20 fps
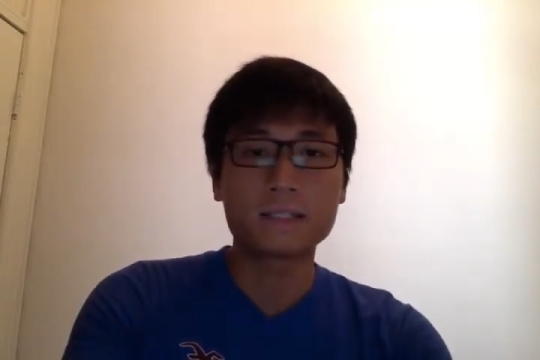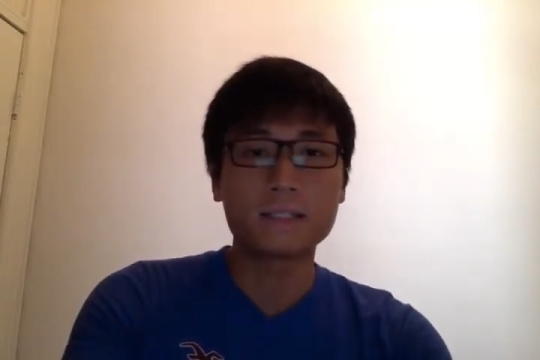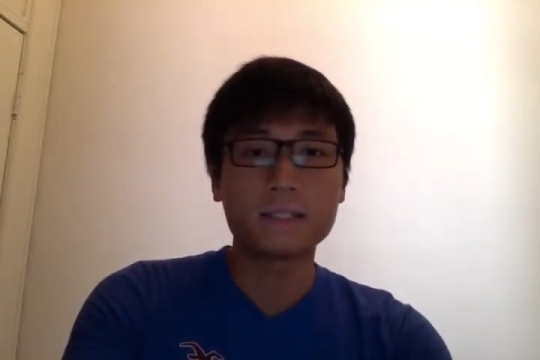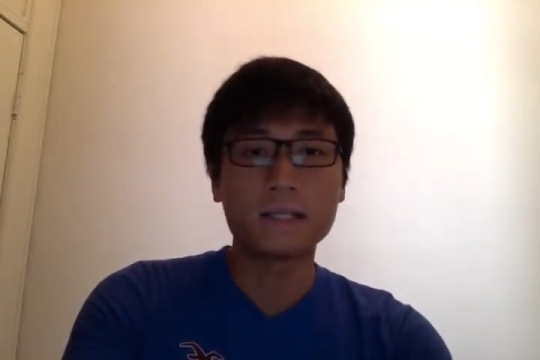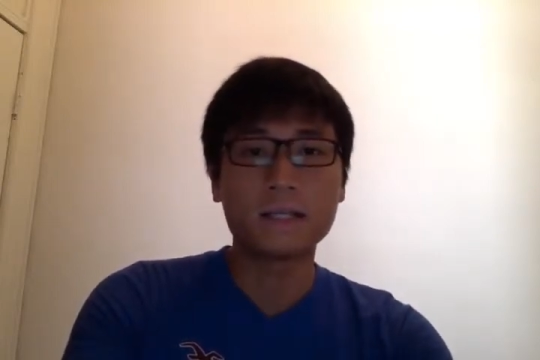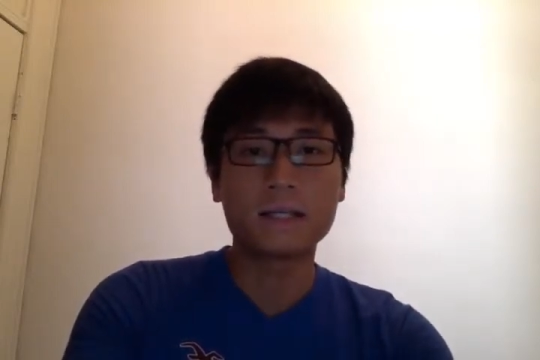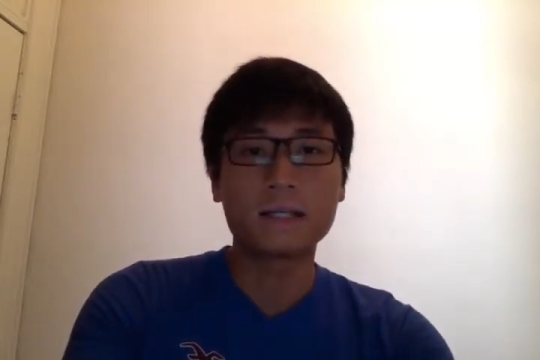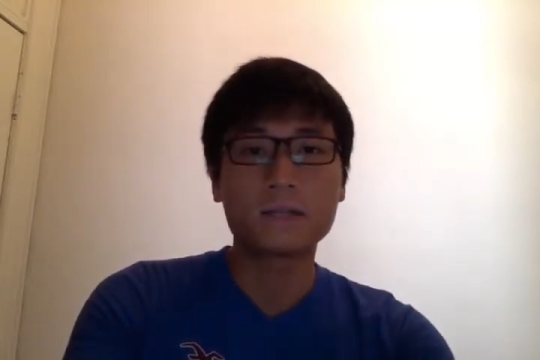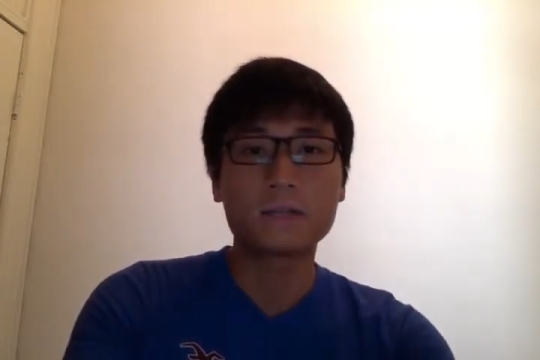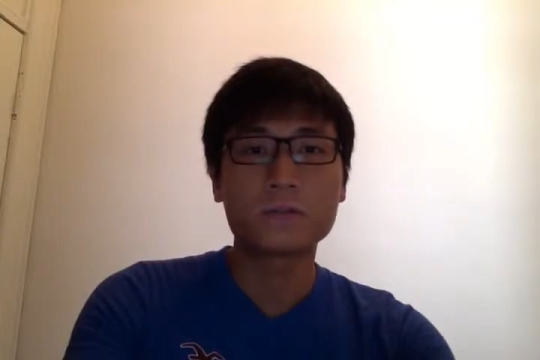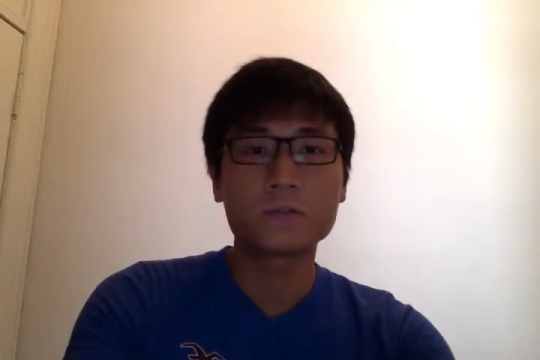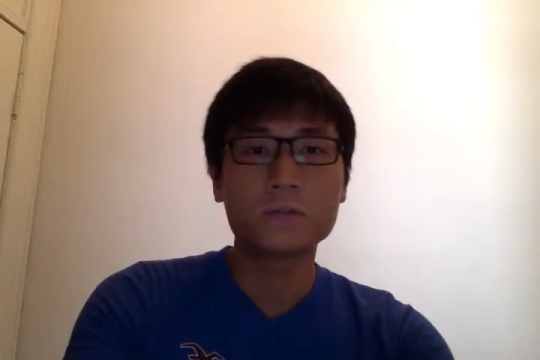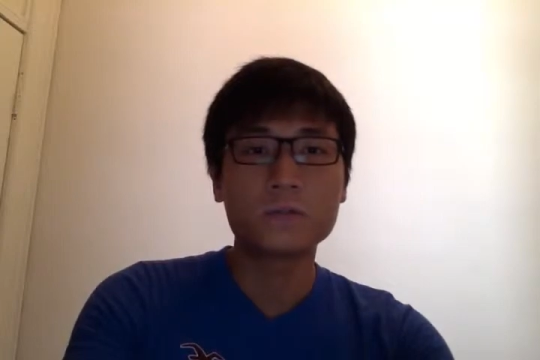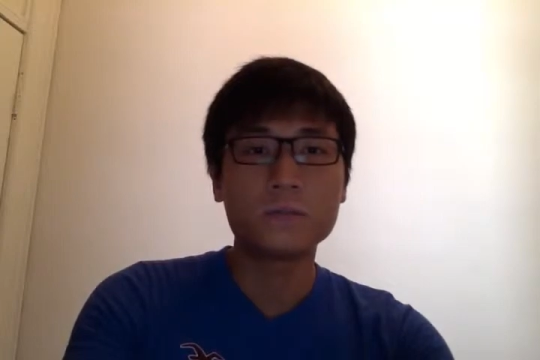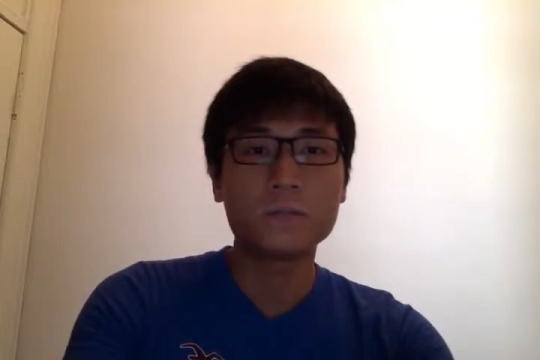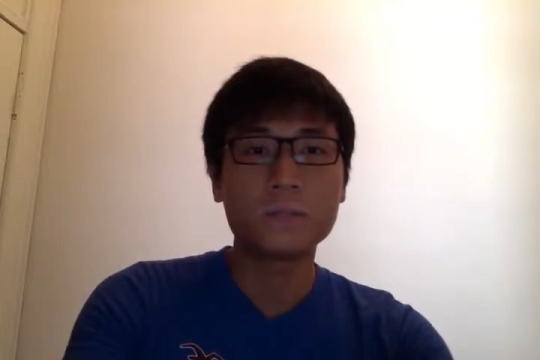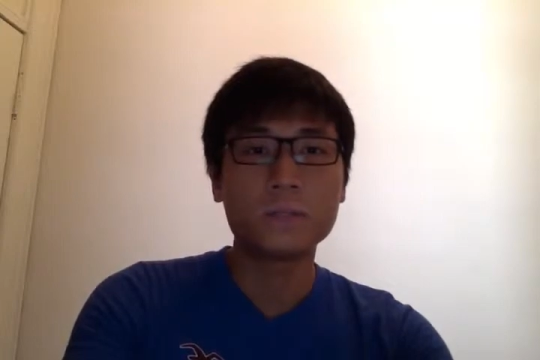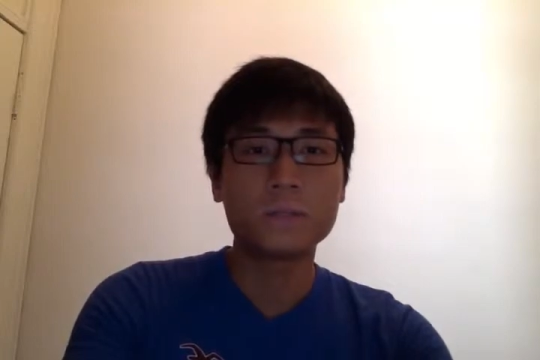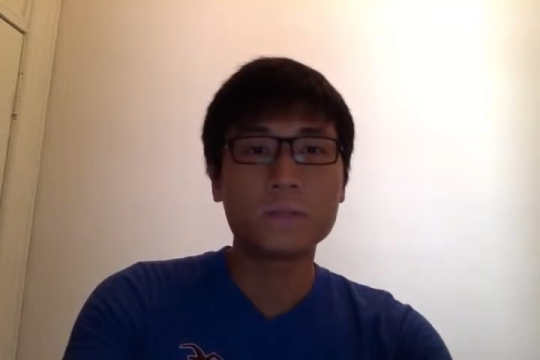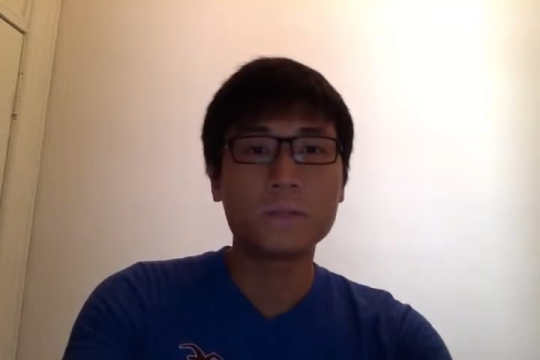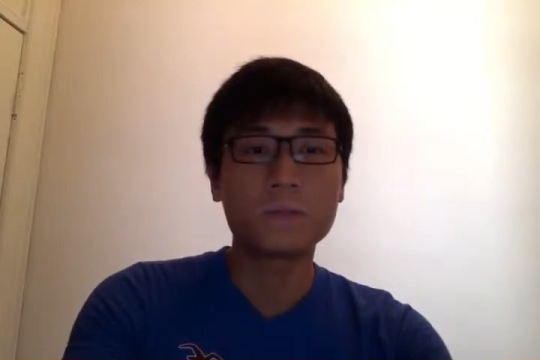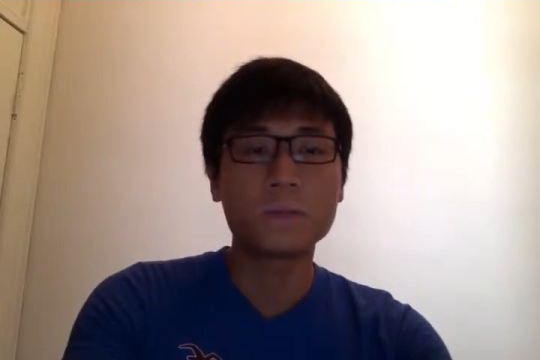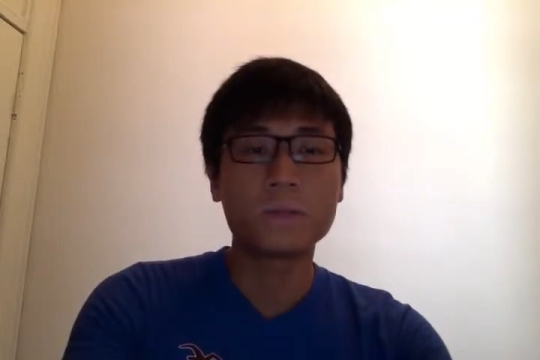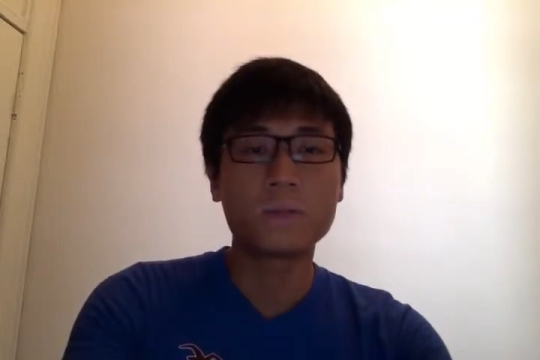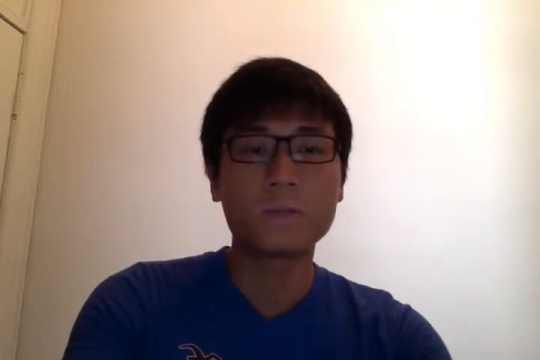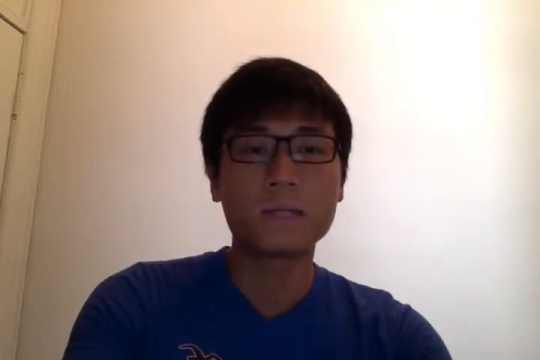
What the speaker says: there are two people